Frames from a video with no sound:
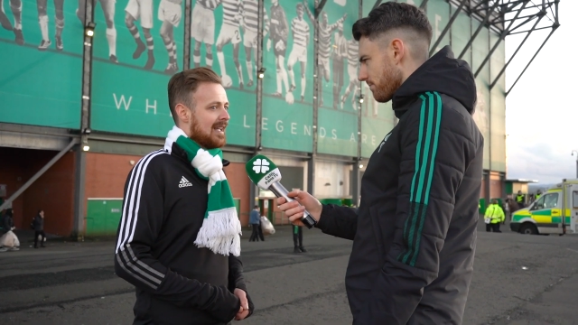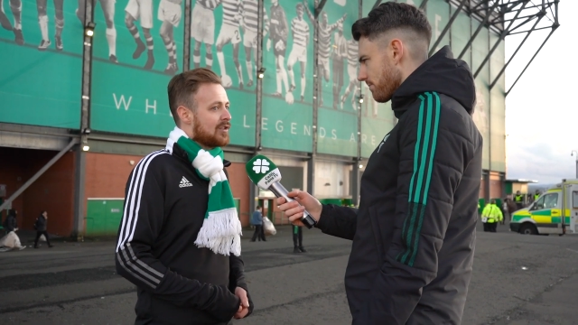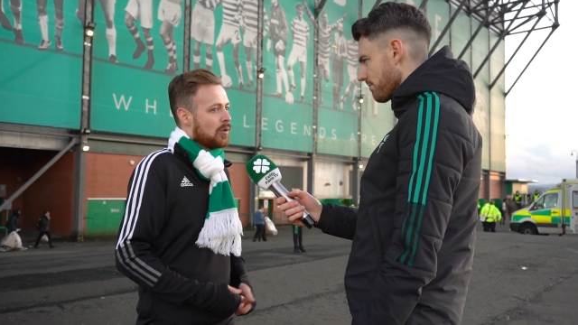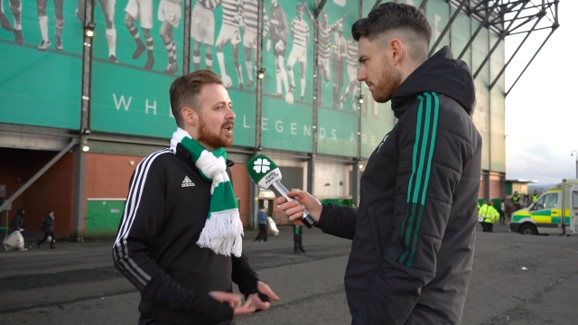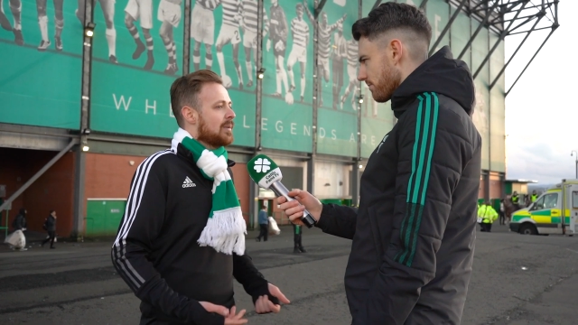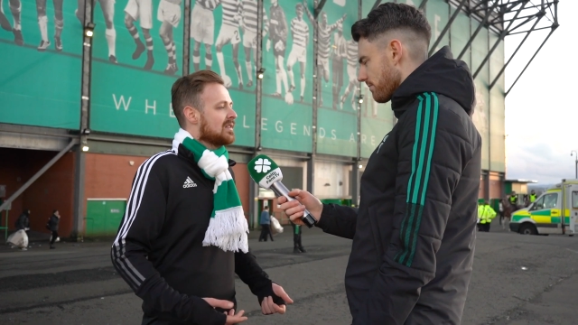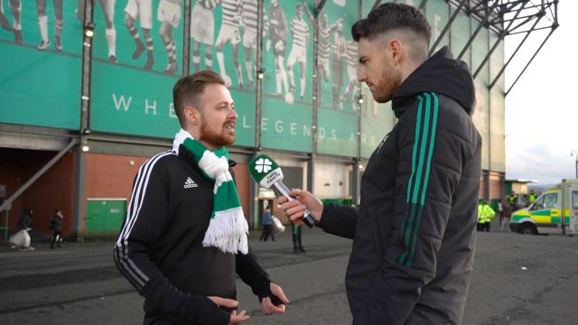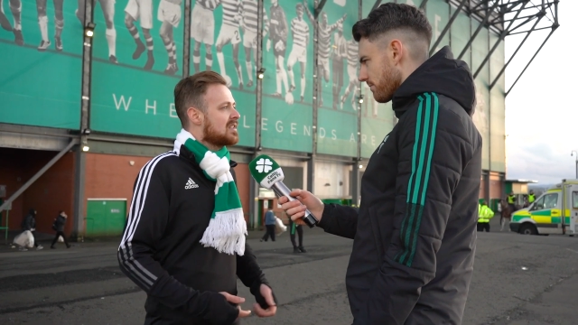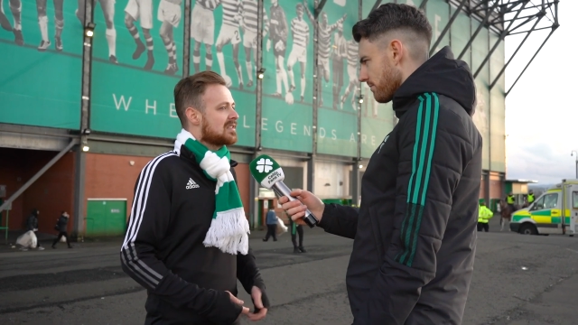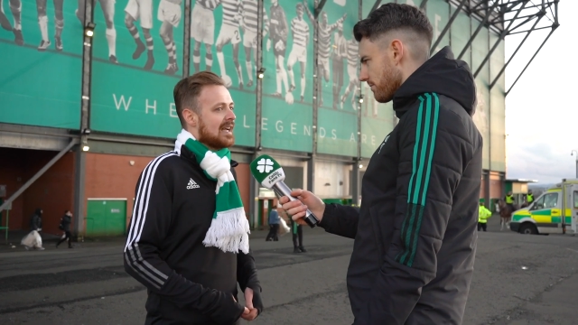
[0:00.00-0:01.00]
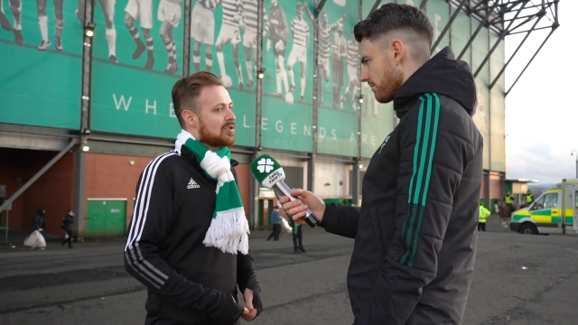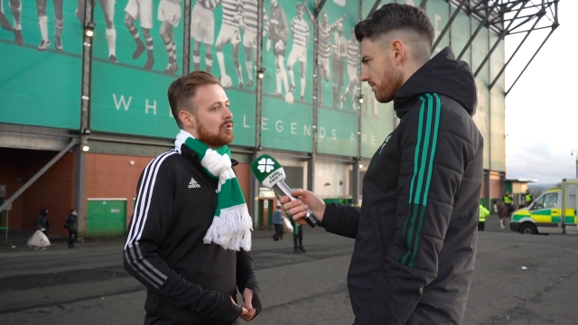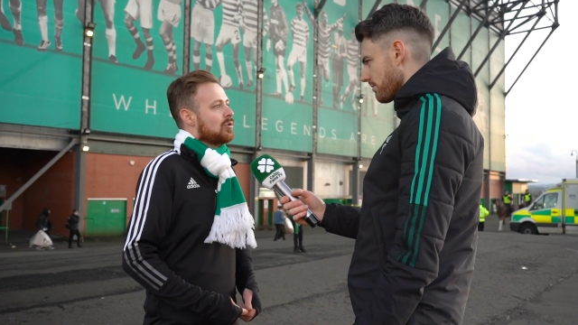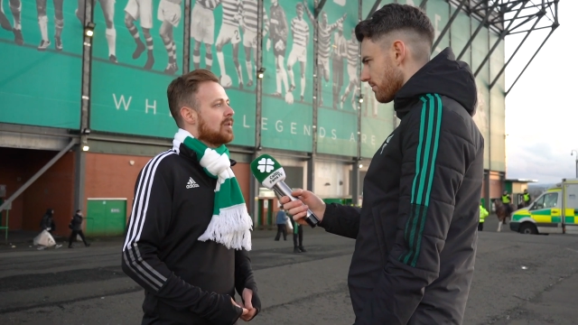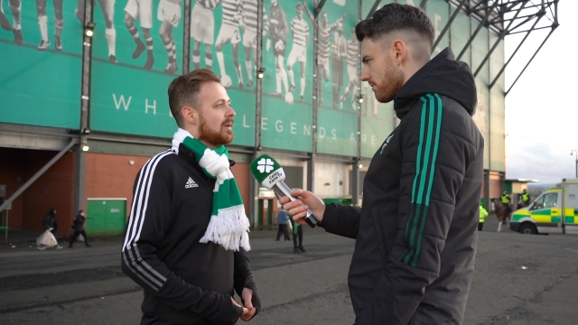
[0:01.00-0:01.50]
Speaker 1: if you want to win leagues, that's
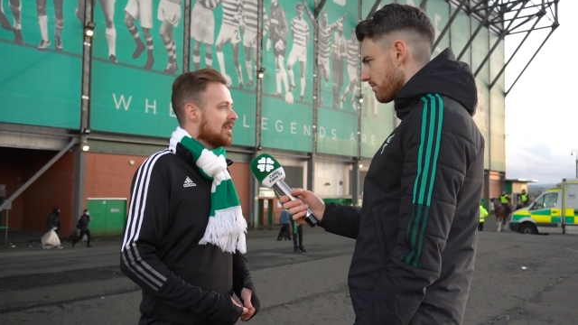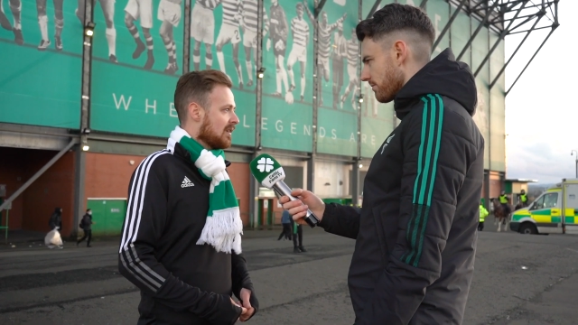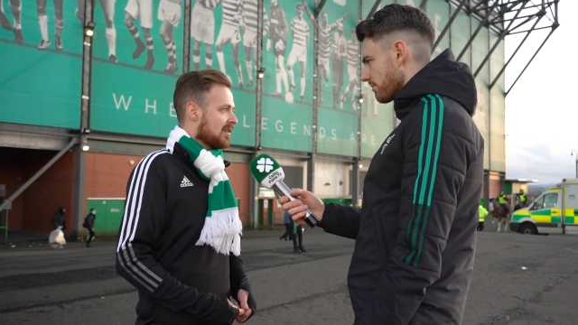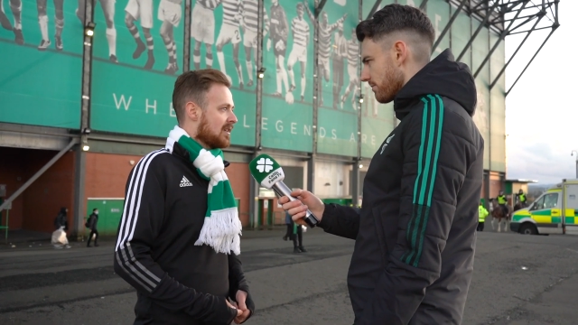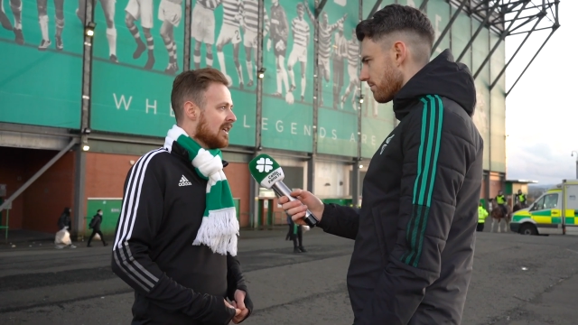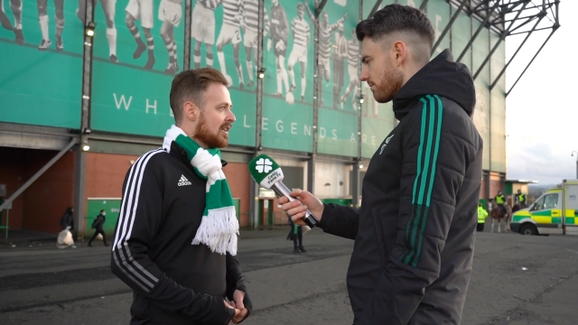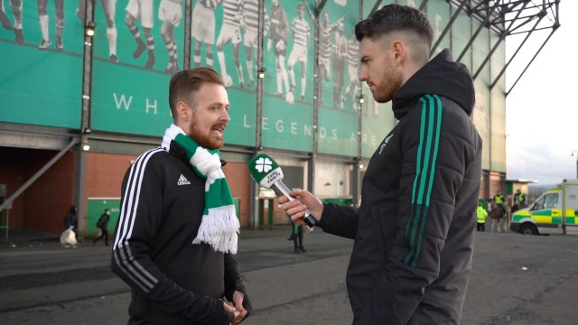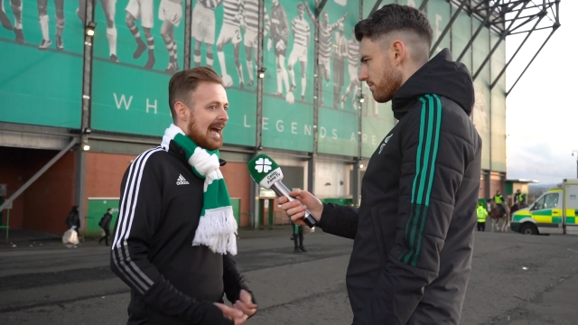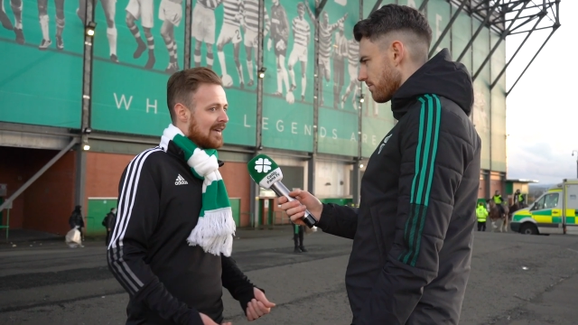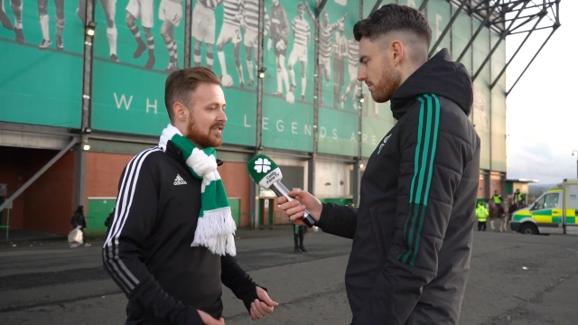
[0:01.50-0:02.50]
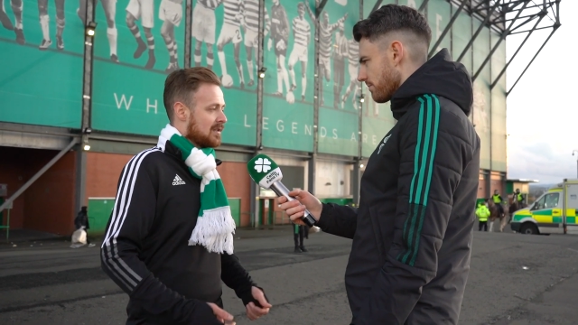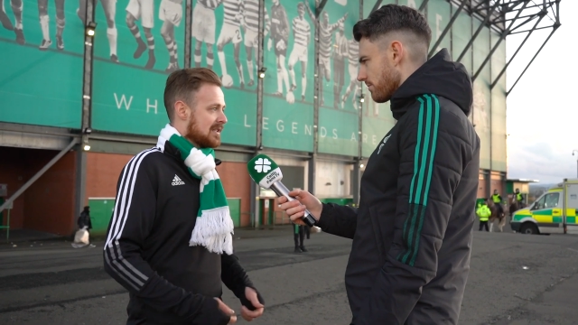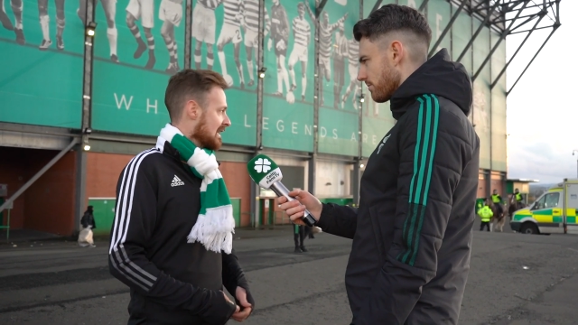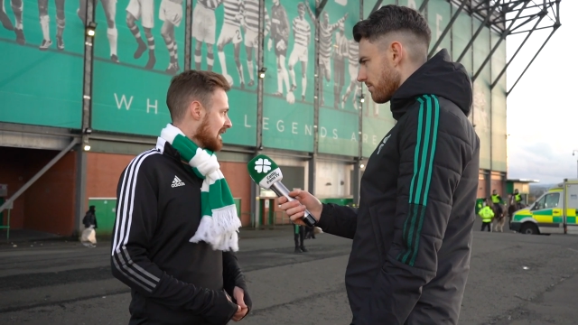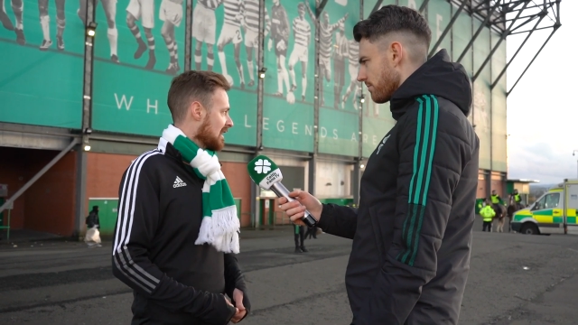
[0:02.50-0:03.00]
not going to win your league. You have to
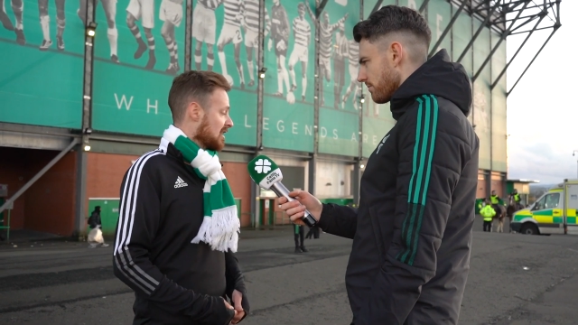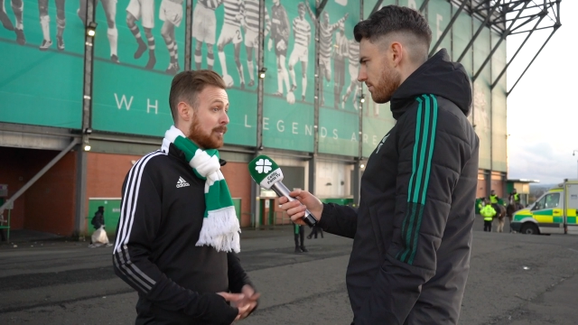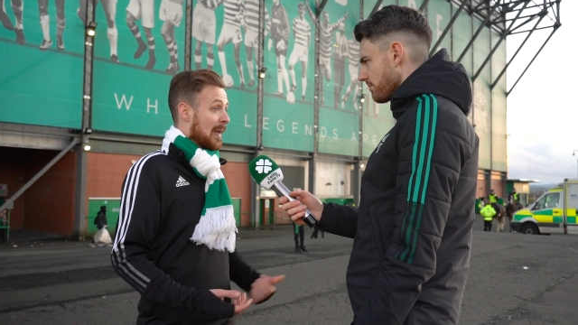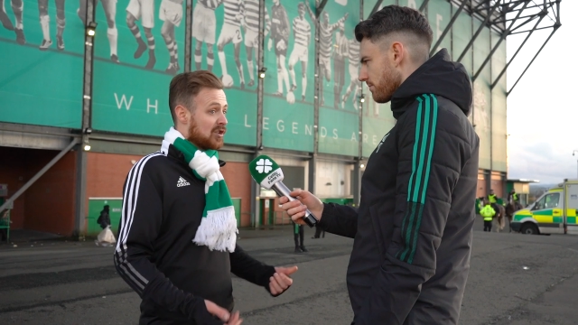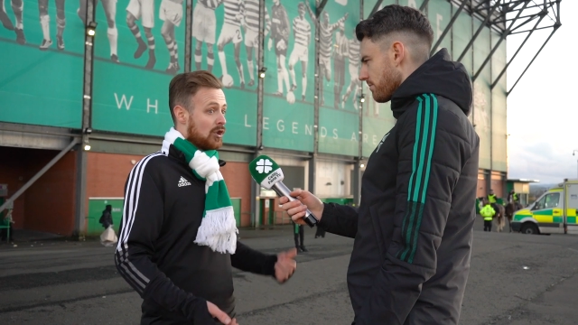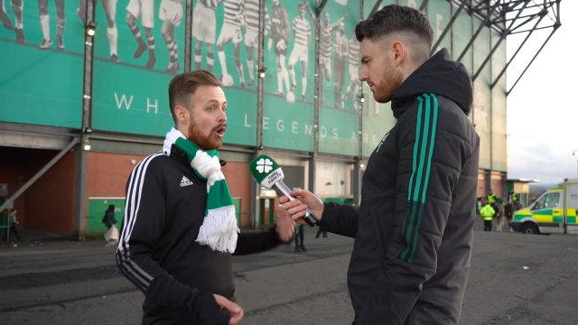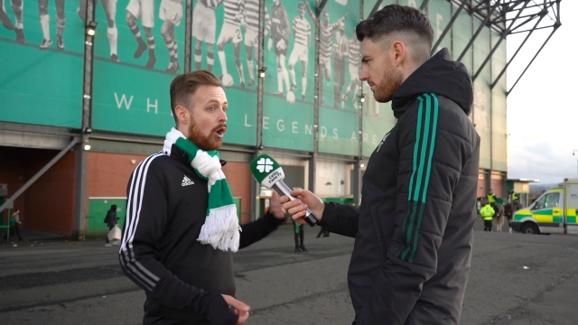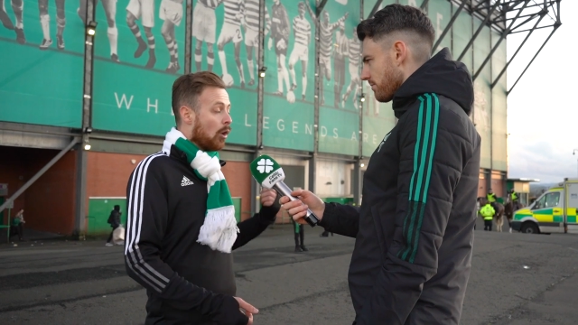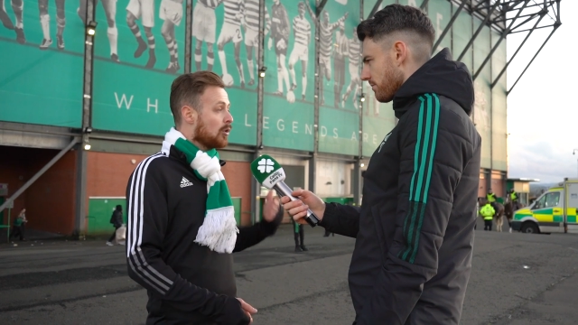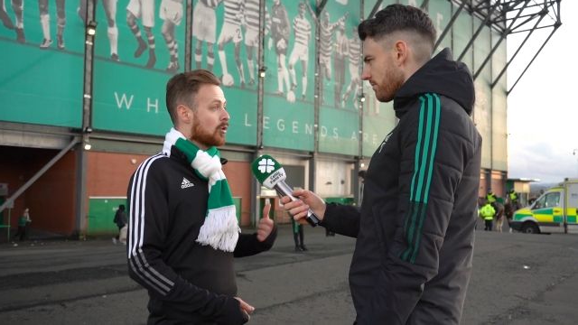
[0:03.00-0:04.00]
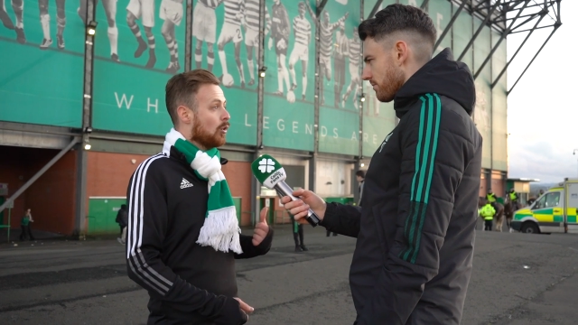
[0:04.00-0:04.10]
take care of it, especially all your